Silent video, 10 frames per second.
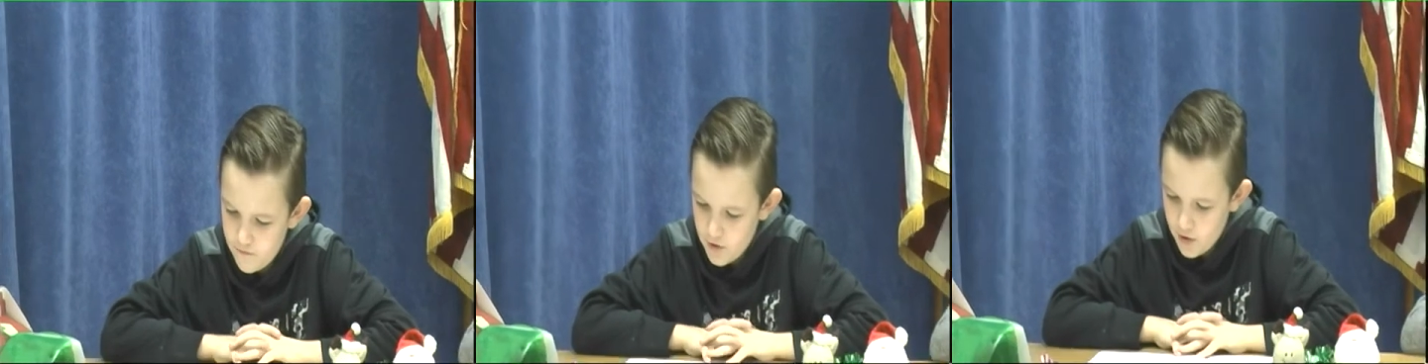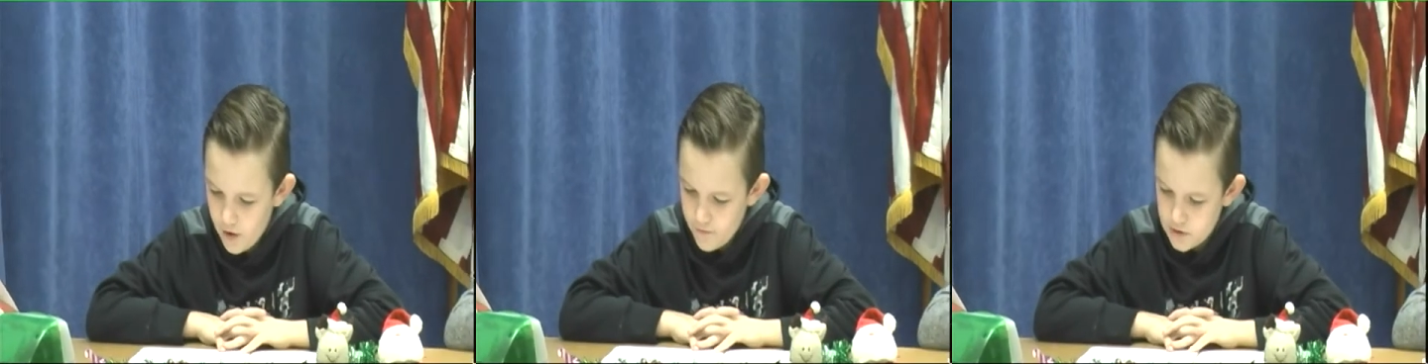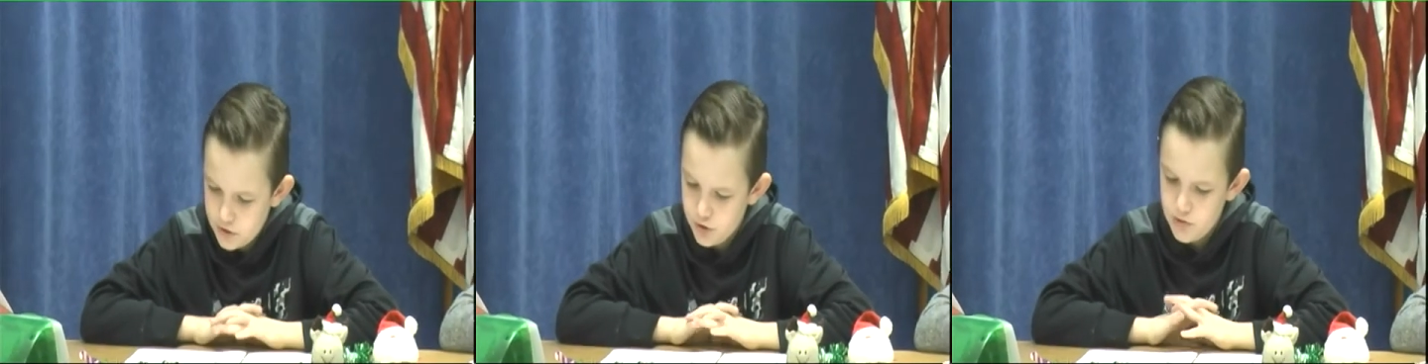office.
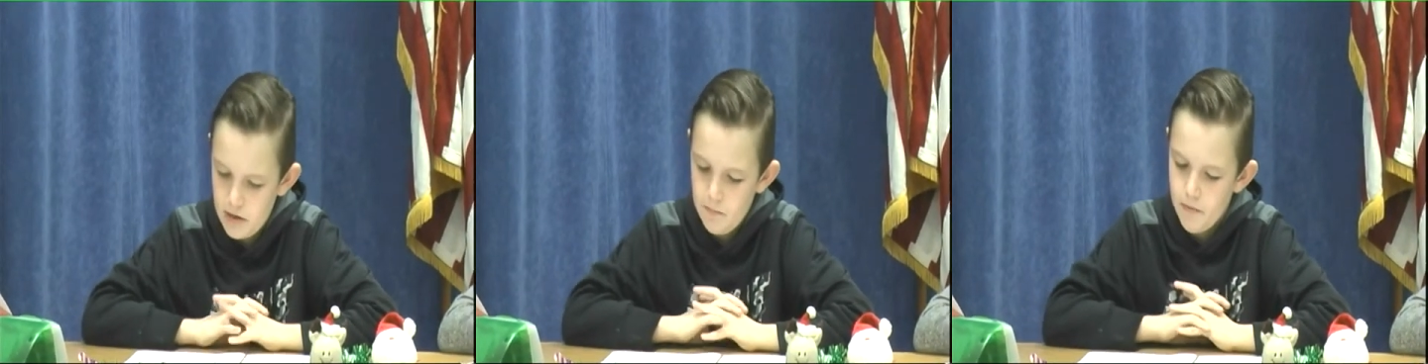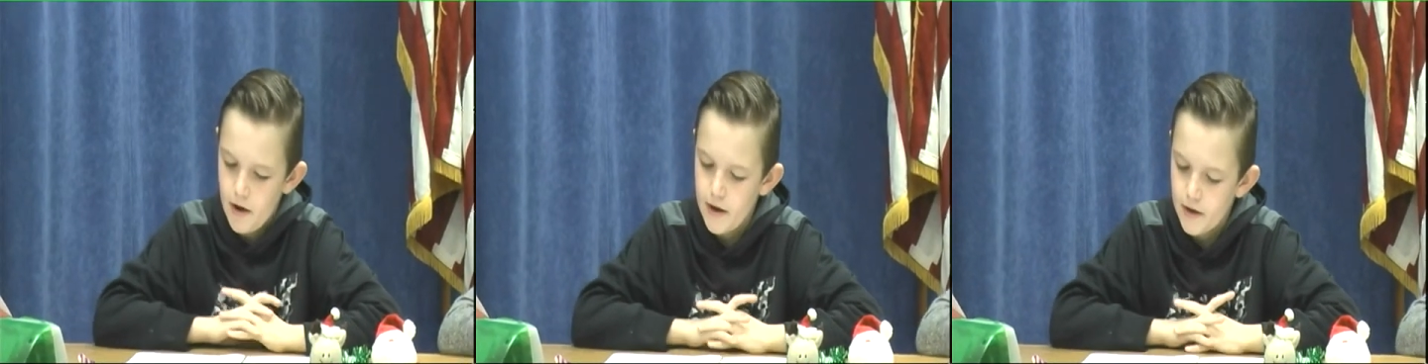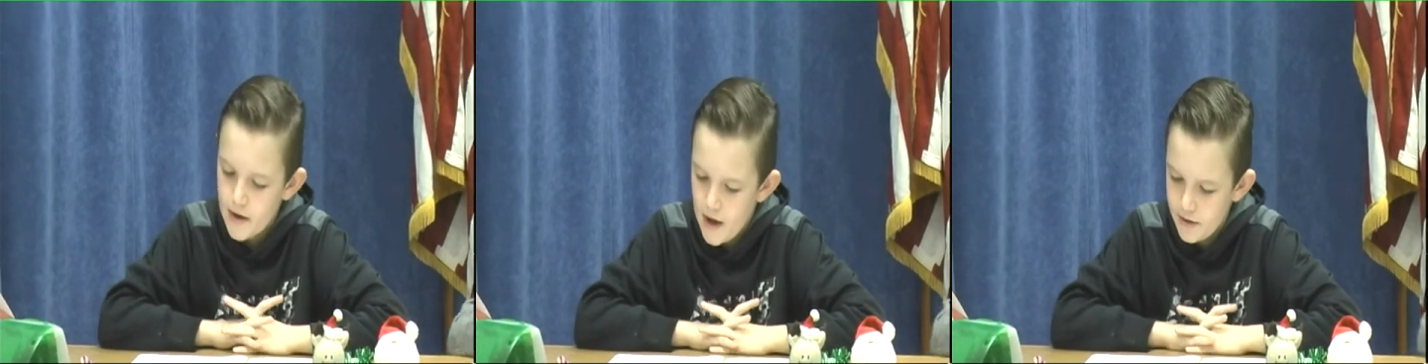You can buy a
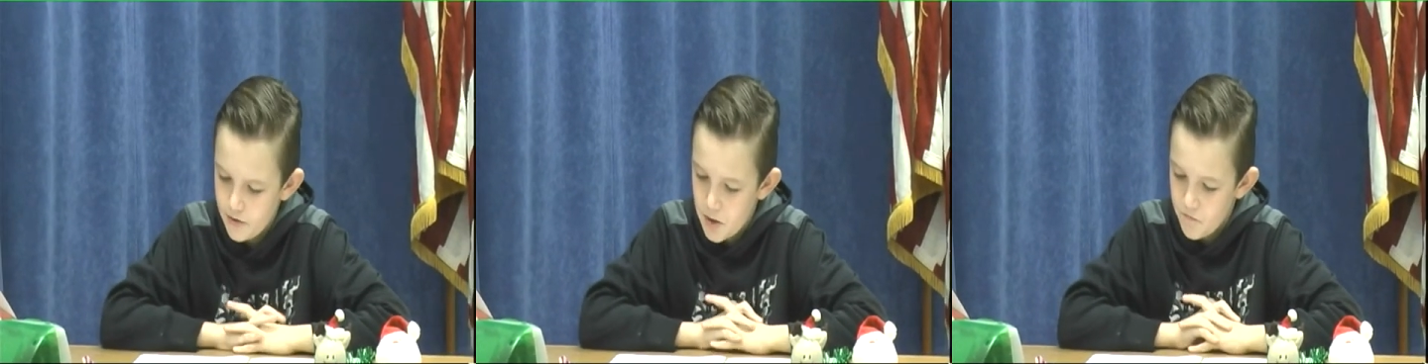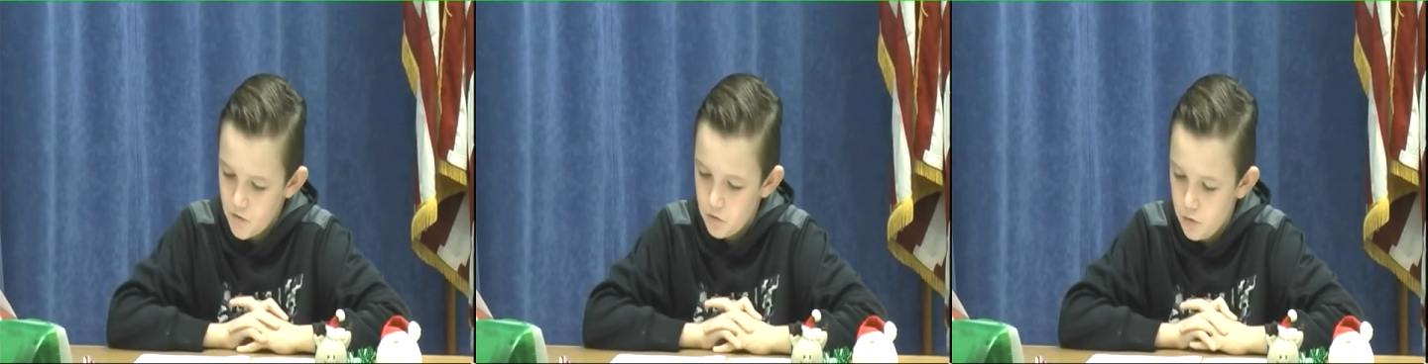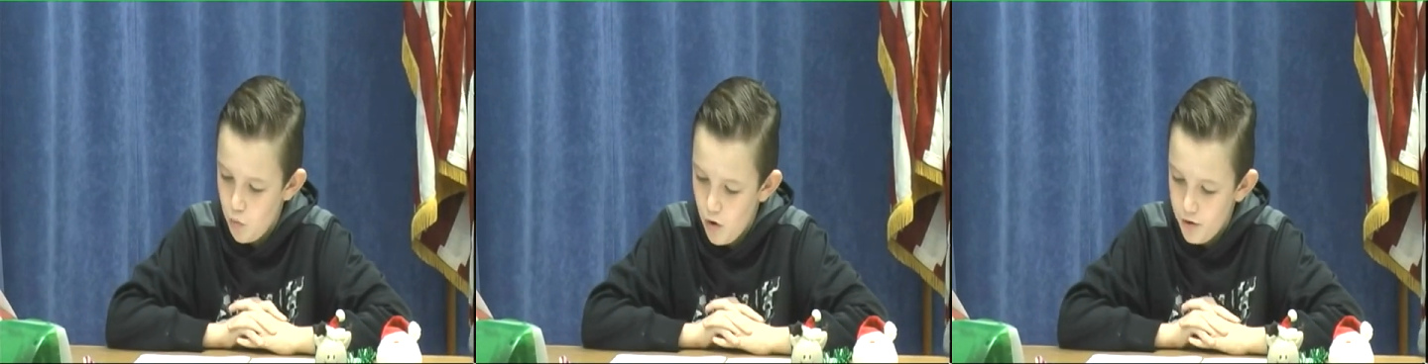candygram for only
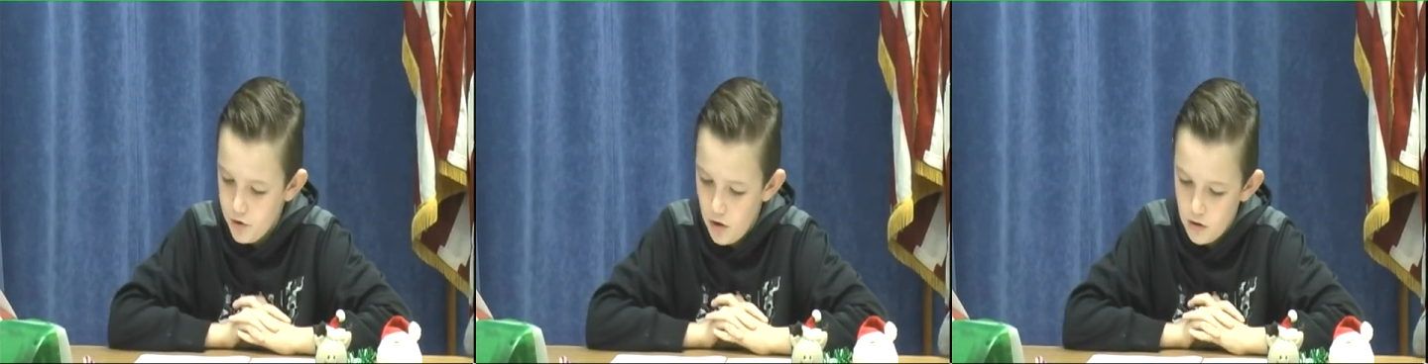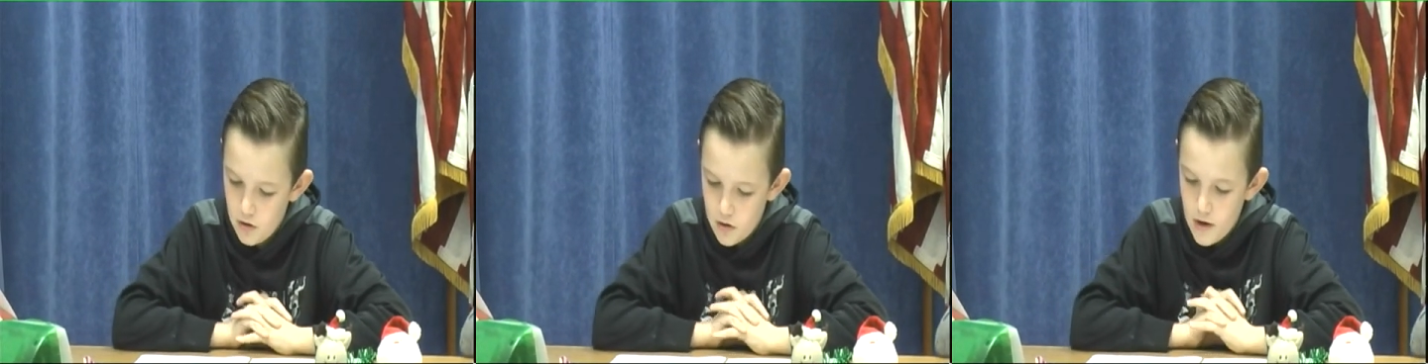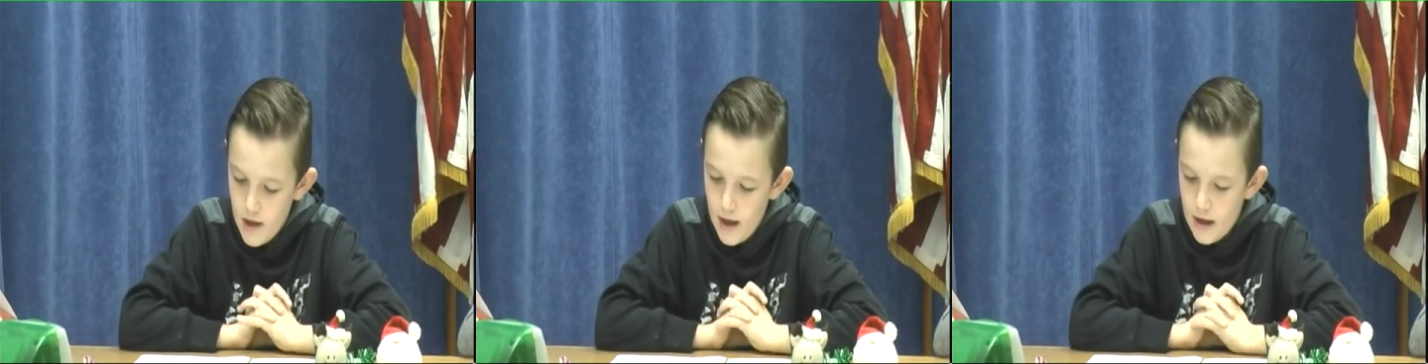$1
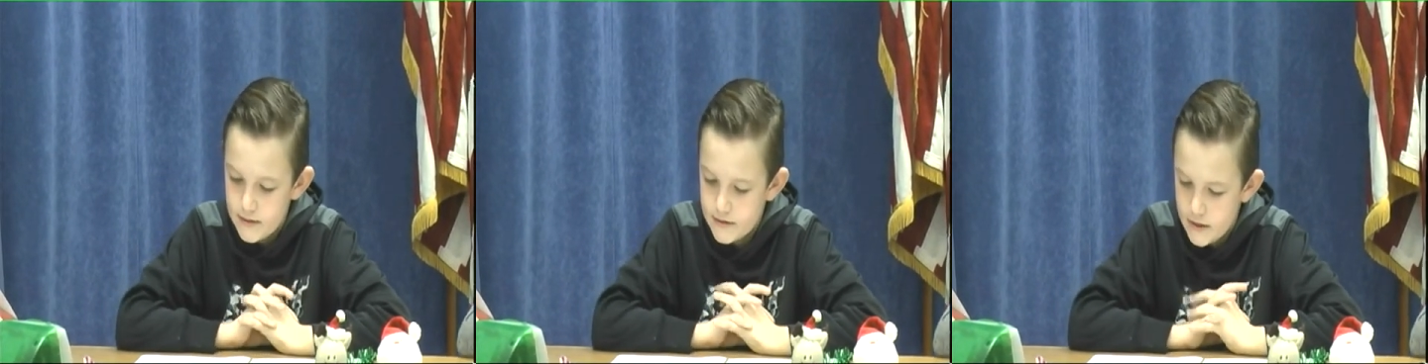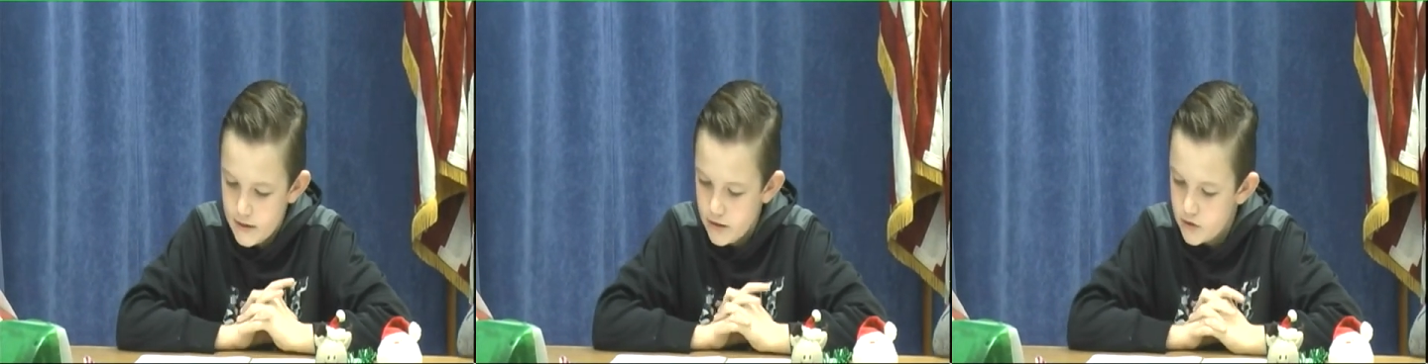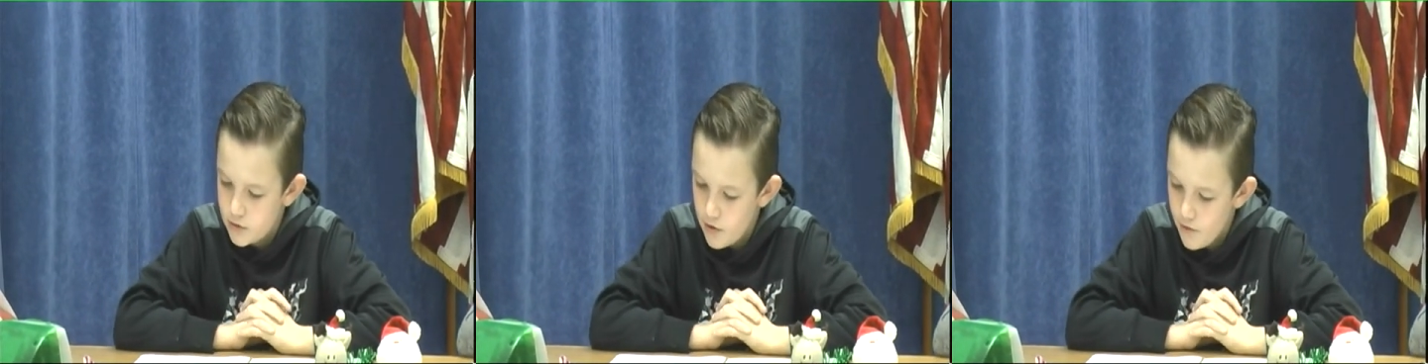and send it to
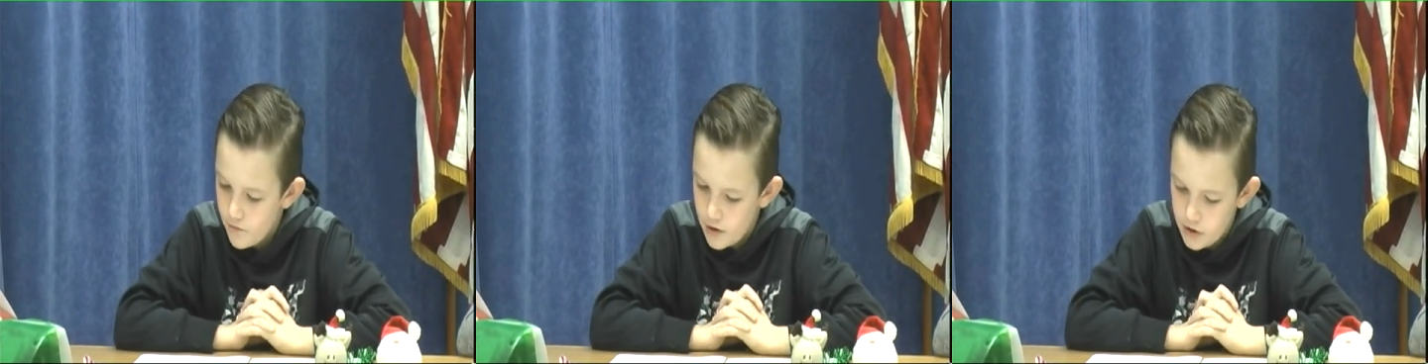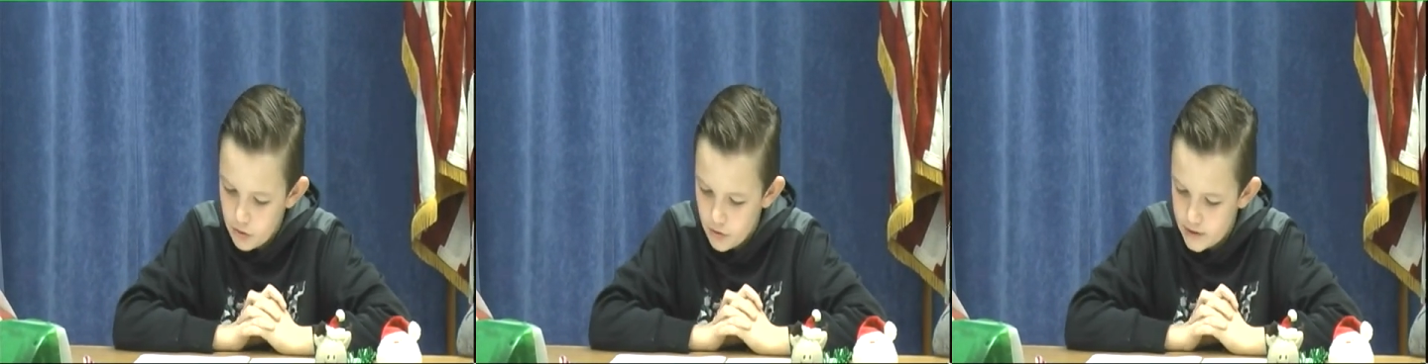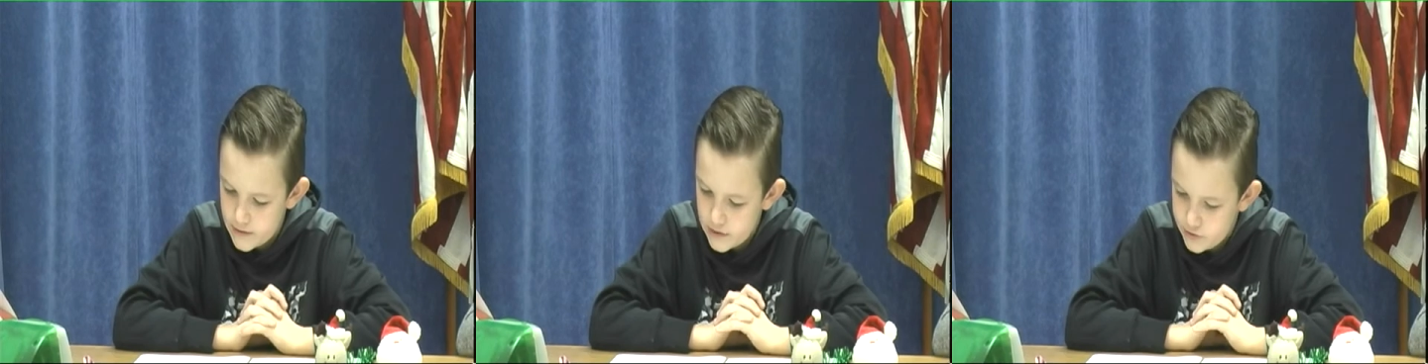a friend or a
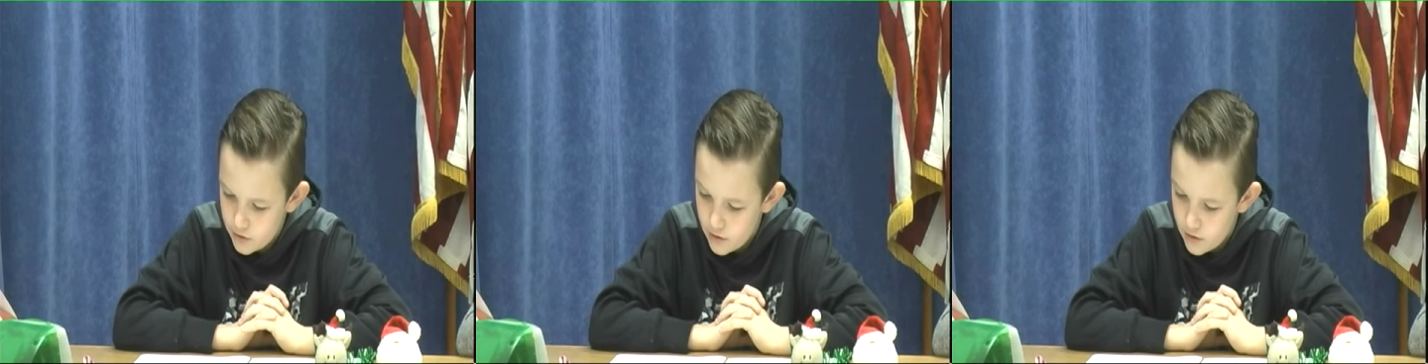teacher.